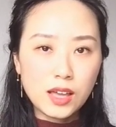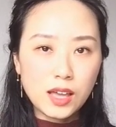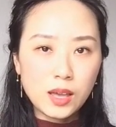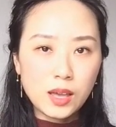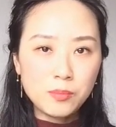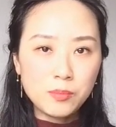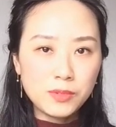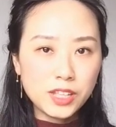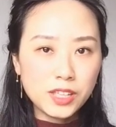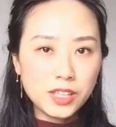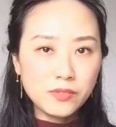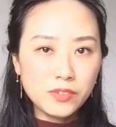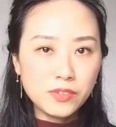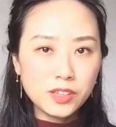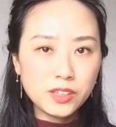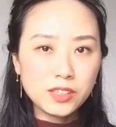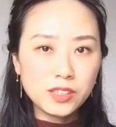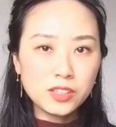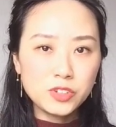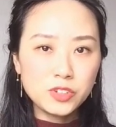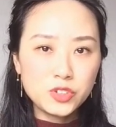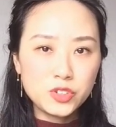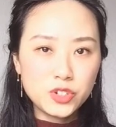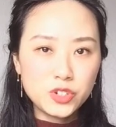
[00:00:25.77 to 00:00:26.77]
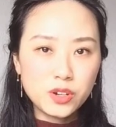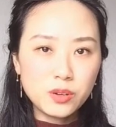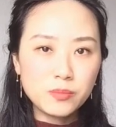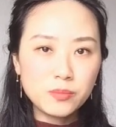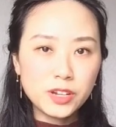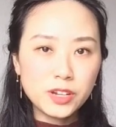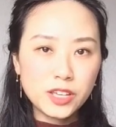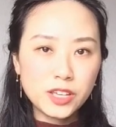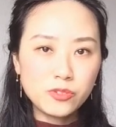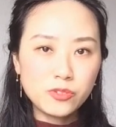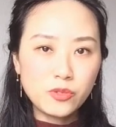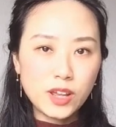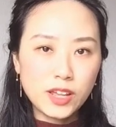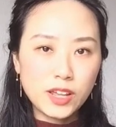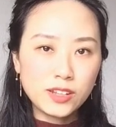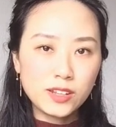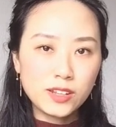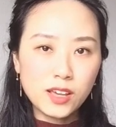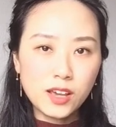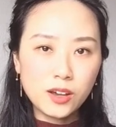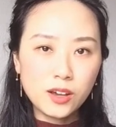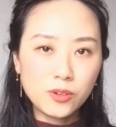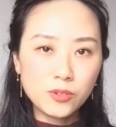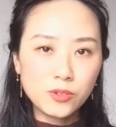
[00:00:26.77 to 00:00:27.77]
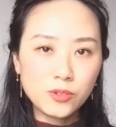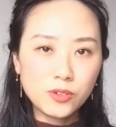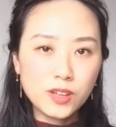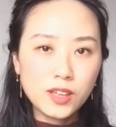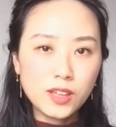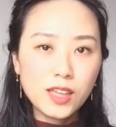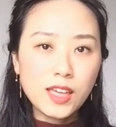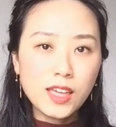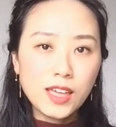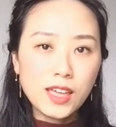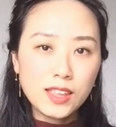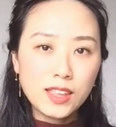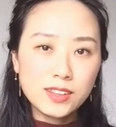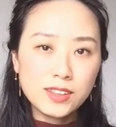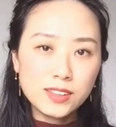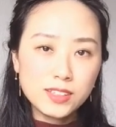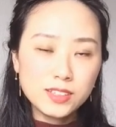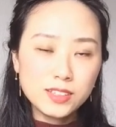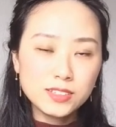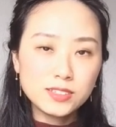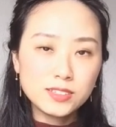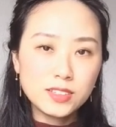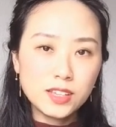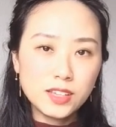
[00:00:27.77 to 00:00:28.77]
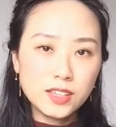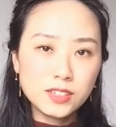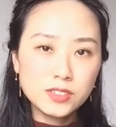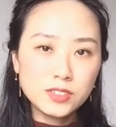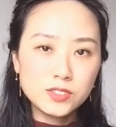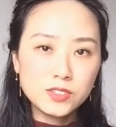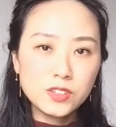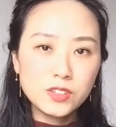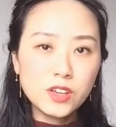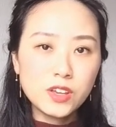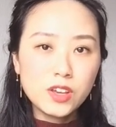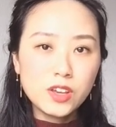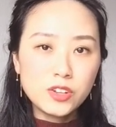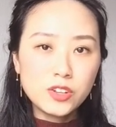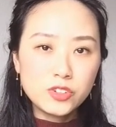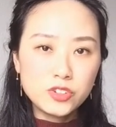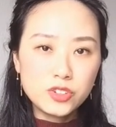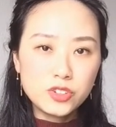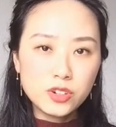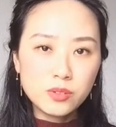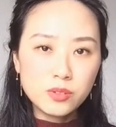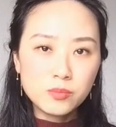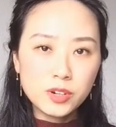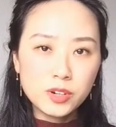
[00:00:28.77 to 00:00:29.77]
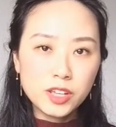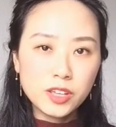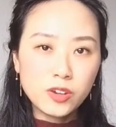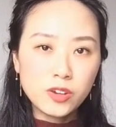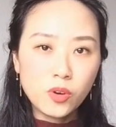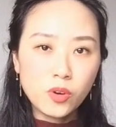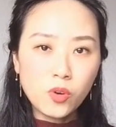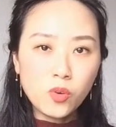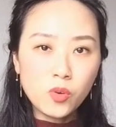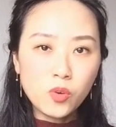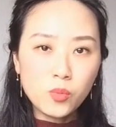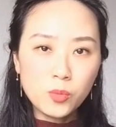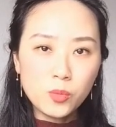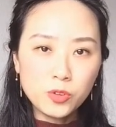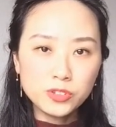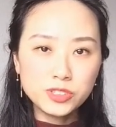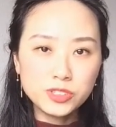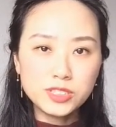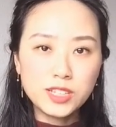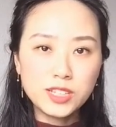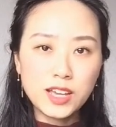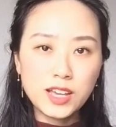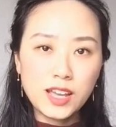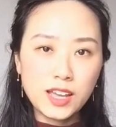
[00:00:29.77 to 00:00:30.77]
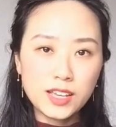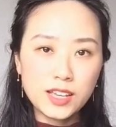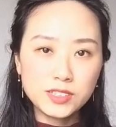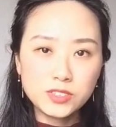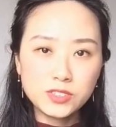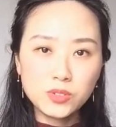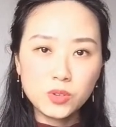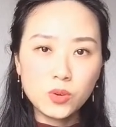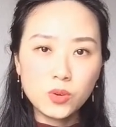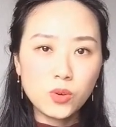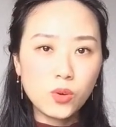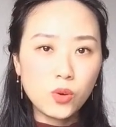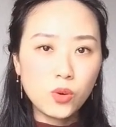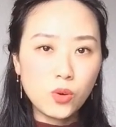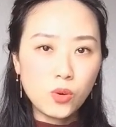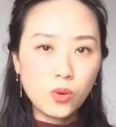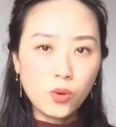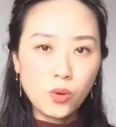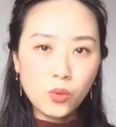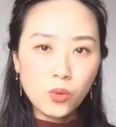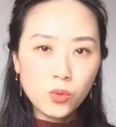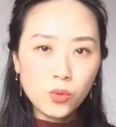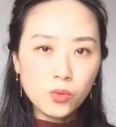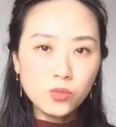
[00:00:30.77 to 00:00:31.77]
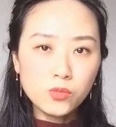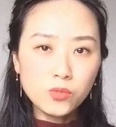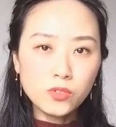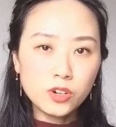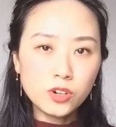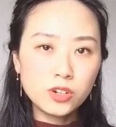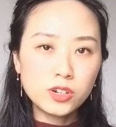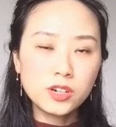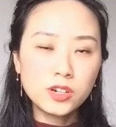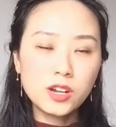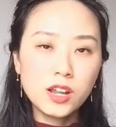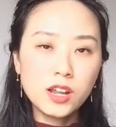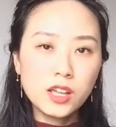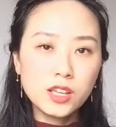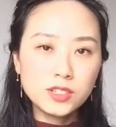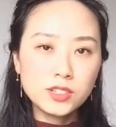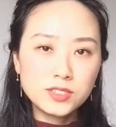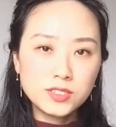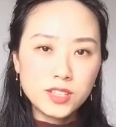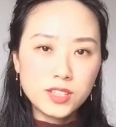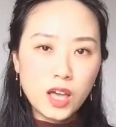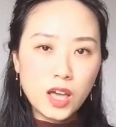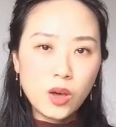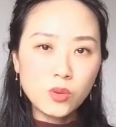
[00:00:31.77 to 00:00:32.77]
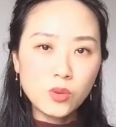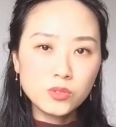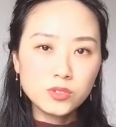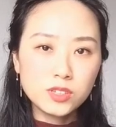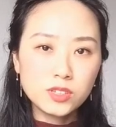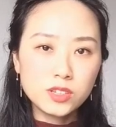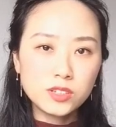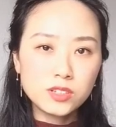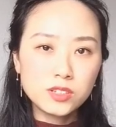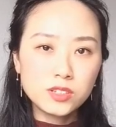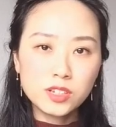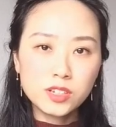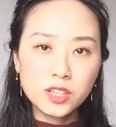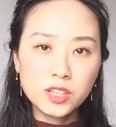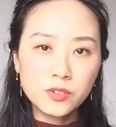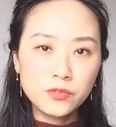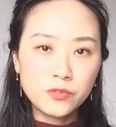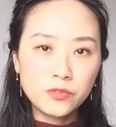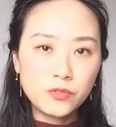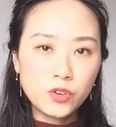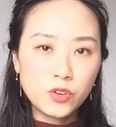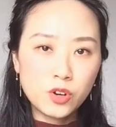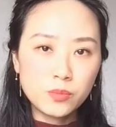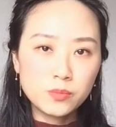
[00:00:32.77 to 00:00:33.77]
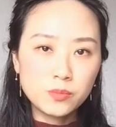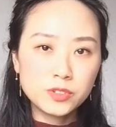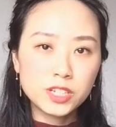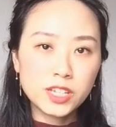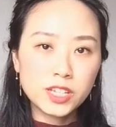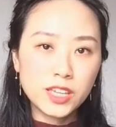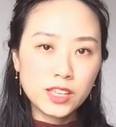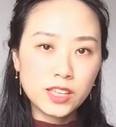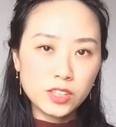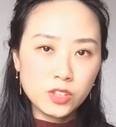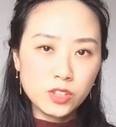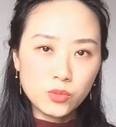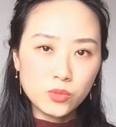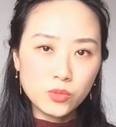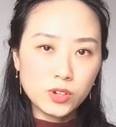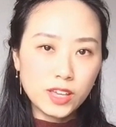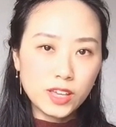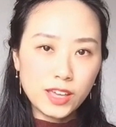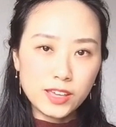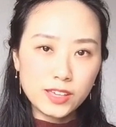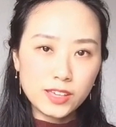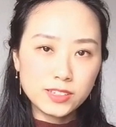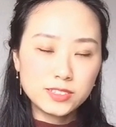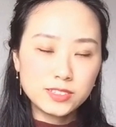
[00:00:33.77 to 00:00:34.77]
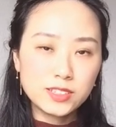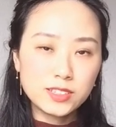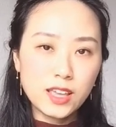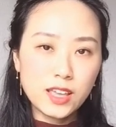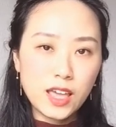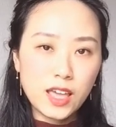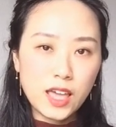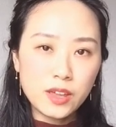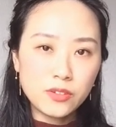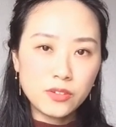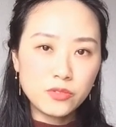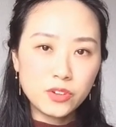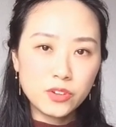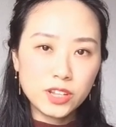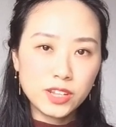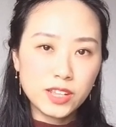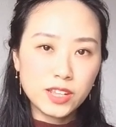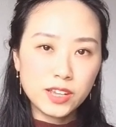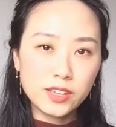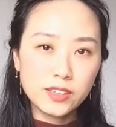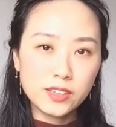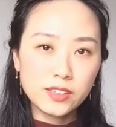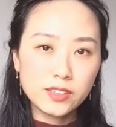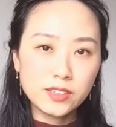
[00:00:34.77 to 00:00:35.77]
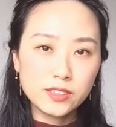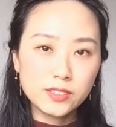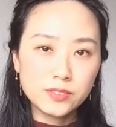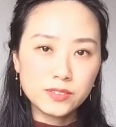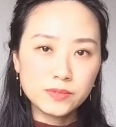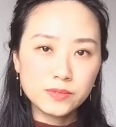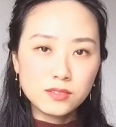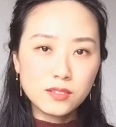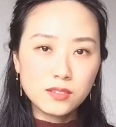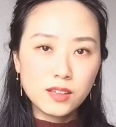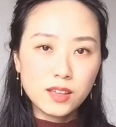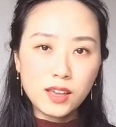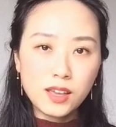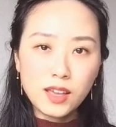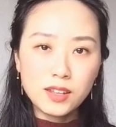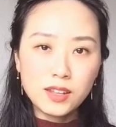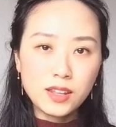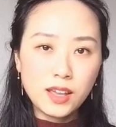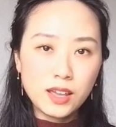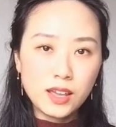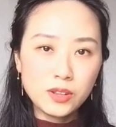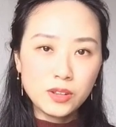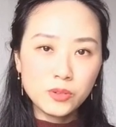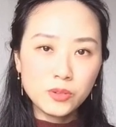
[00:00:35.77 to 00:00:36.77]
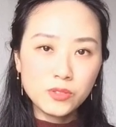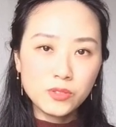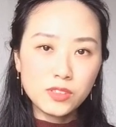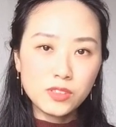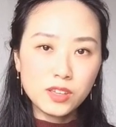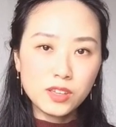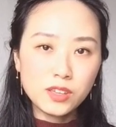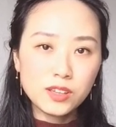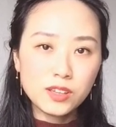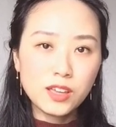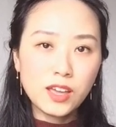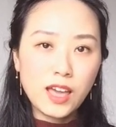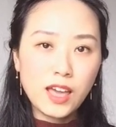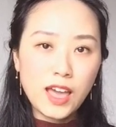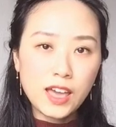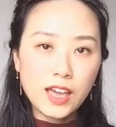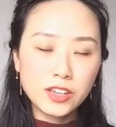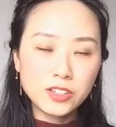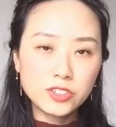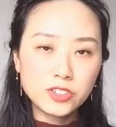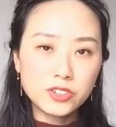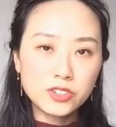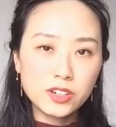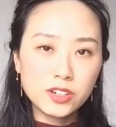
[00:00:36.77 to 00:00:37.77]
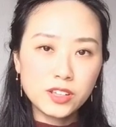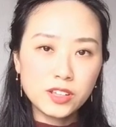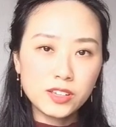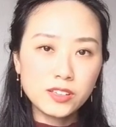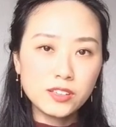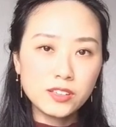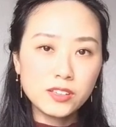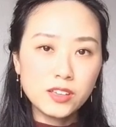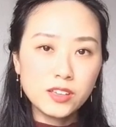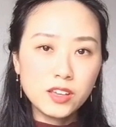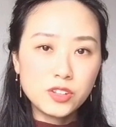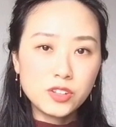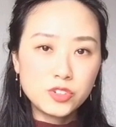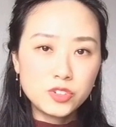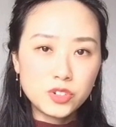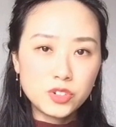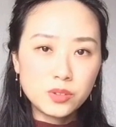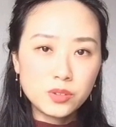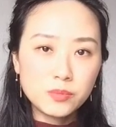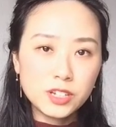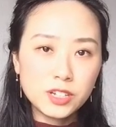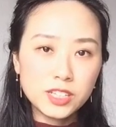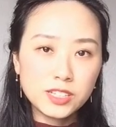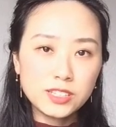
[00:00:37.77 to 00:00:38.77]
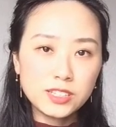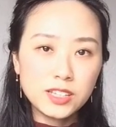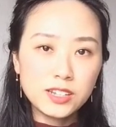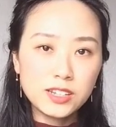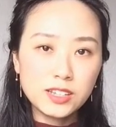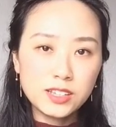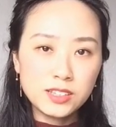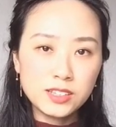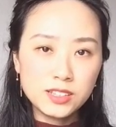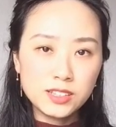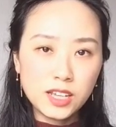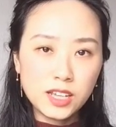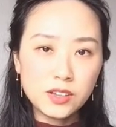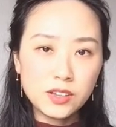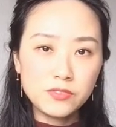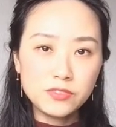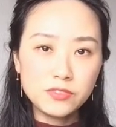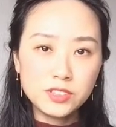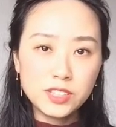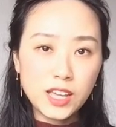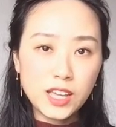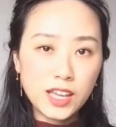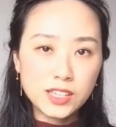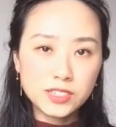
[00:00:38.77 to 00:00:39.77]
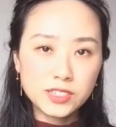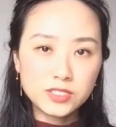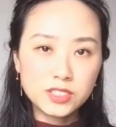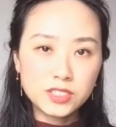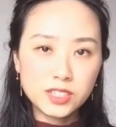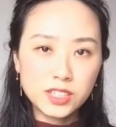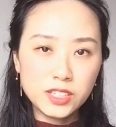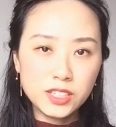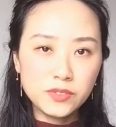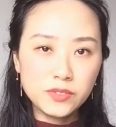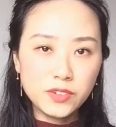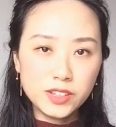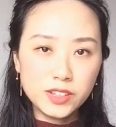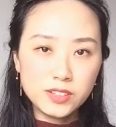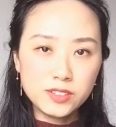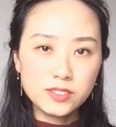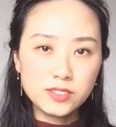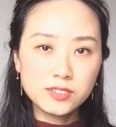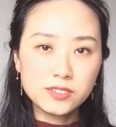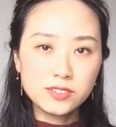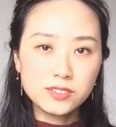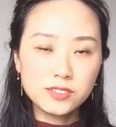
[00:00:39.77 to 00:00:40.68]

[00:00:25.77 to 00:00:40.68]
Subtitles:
I'm living in Germany right now, and these days, Germany almost has over 1,000 confirmed new cases every day. And I don't think actually Germany did enough tests even.